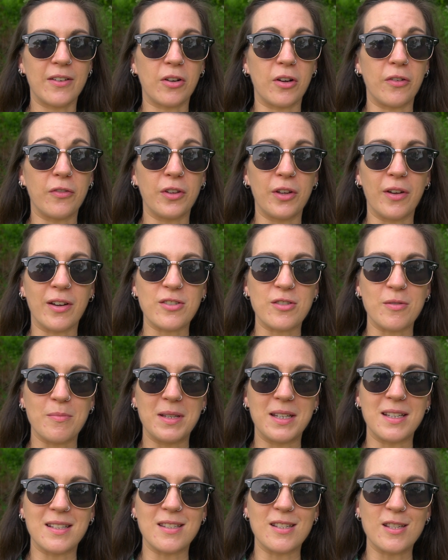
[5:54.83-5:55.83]
I've got a few extra
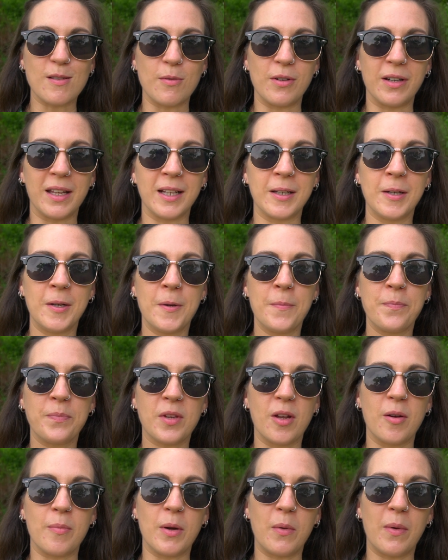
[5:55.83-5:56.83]
minutes this morning
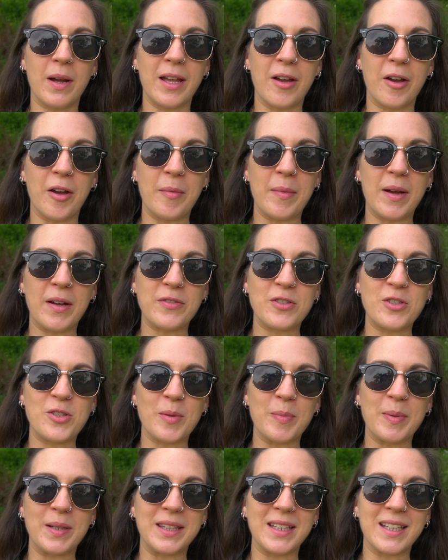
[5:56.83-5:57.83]
on my way home after
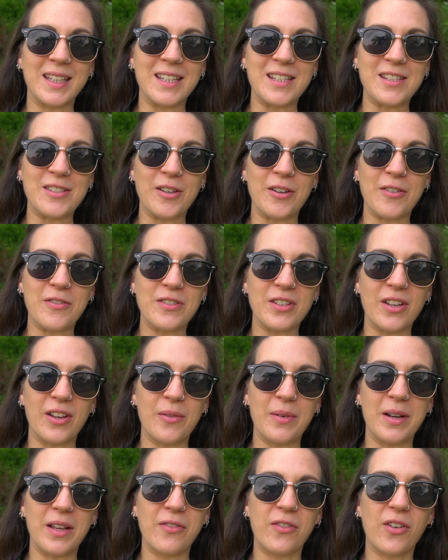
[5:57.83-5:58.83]
dropping the kids off.
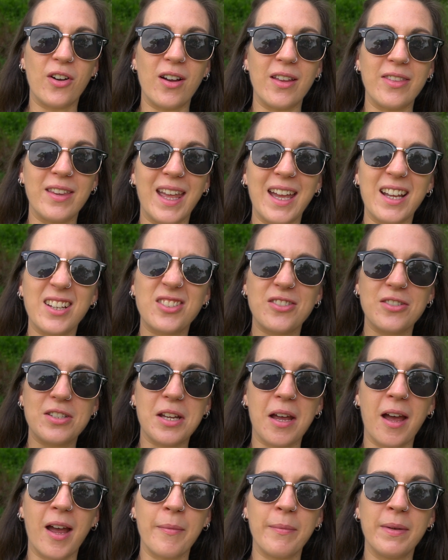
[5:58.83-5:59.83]
So when I've got the extra
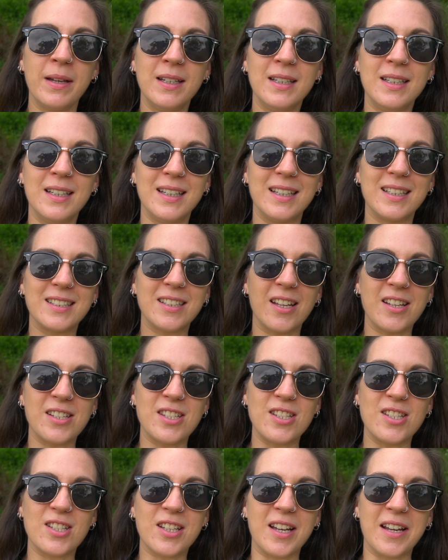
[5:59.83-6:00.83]
time, it's
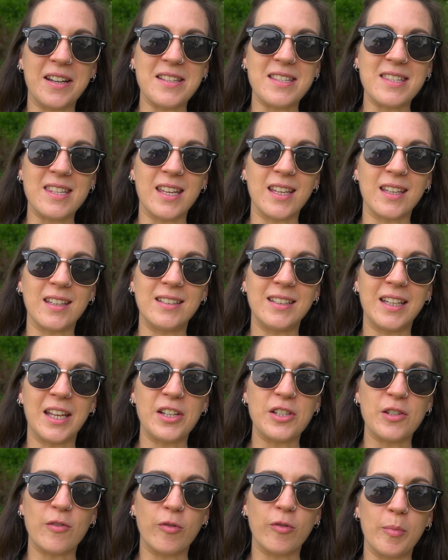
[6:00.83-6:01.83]
nice to just kind of sit in
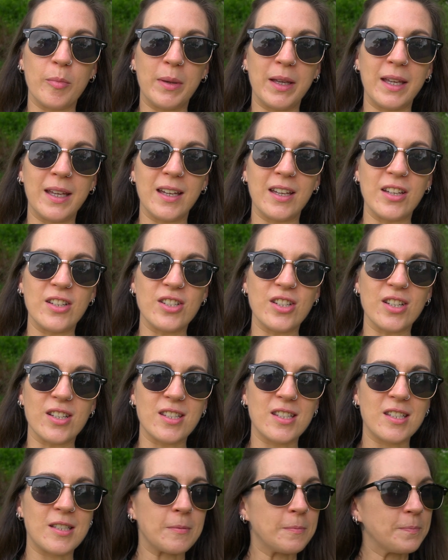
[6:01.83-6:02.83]
nature bit and
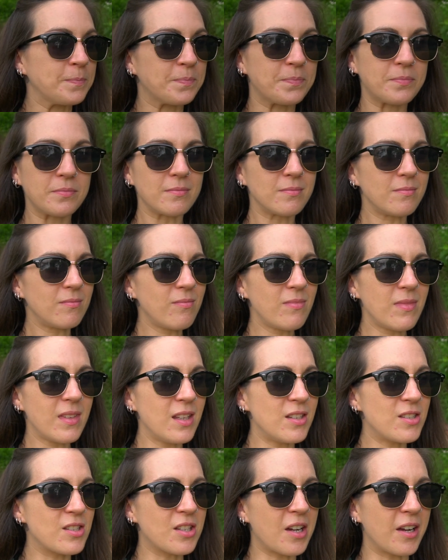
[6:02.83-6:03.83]
just
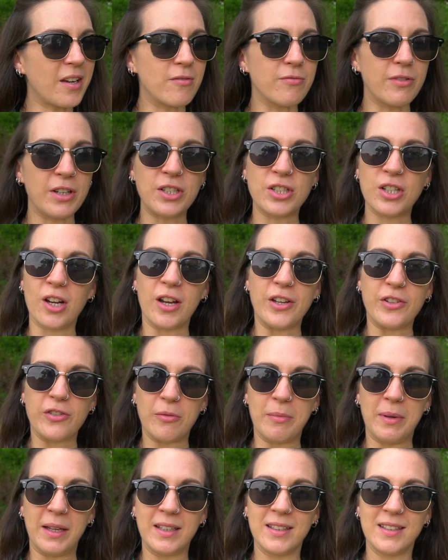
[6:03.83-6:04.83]
kind of recharge
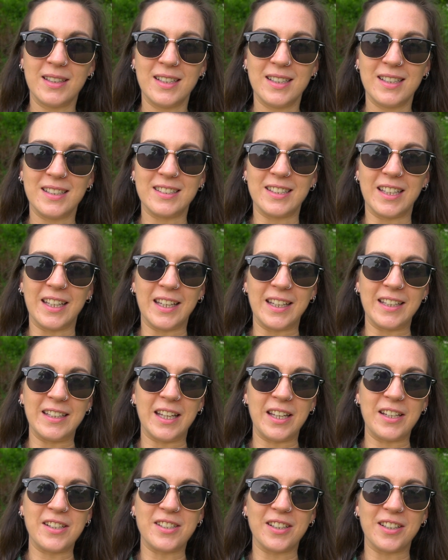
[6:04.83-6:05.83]
for me, sitting in
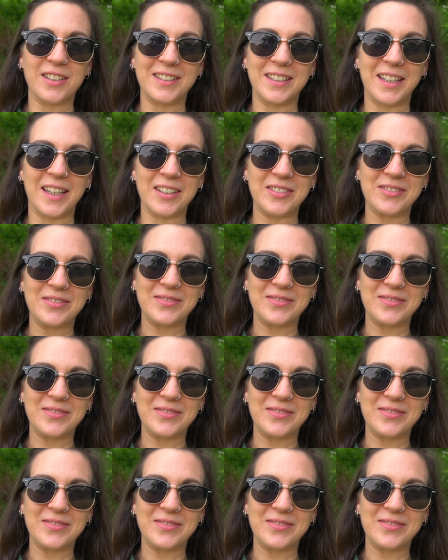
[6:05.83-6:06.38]
nature. Yeah.